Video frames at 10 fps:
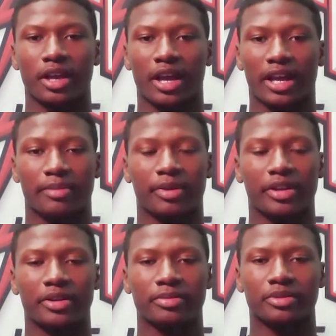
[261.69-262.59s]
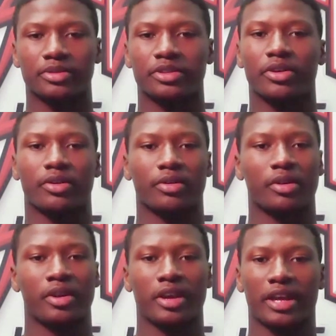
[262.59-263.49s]
I commend them, you know,
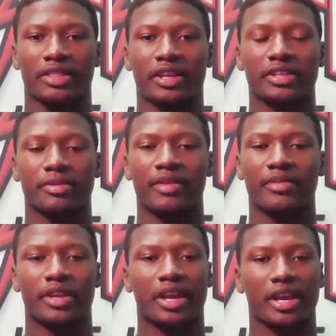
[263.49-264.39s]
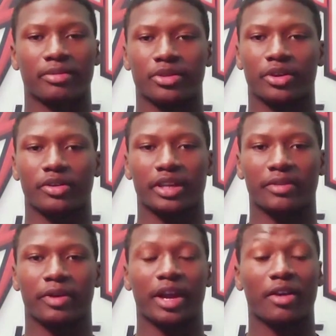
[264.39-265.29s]
I thank them every game. You know,
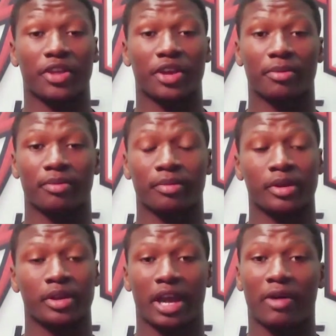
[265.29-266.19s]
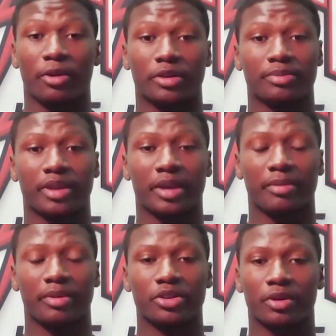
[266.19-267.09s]
that without them, I wouldn't be able
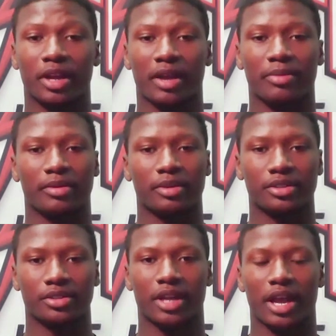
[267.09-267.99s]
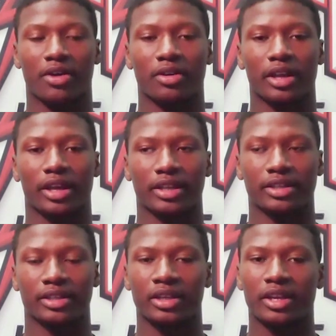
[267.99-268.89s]
to do what I'd be able to do now. And
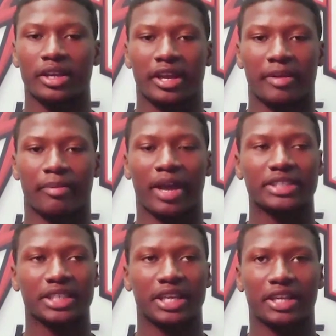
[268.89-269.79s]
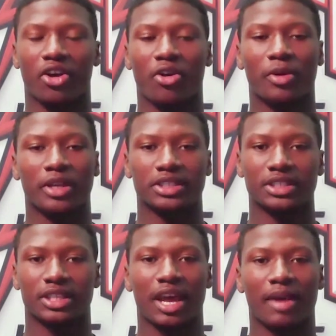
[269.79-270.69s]
my saying always is,
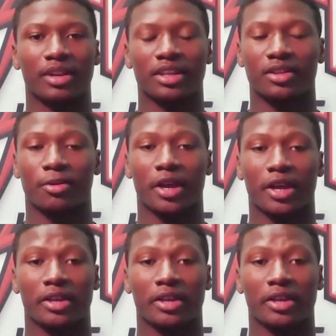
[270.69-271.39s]
linemen lead the way.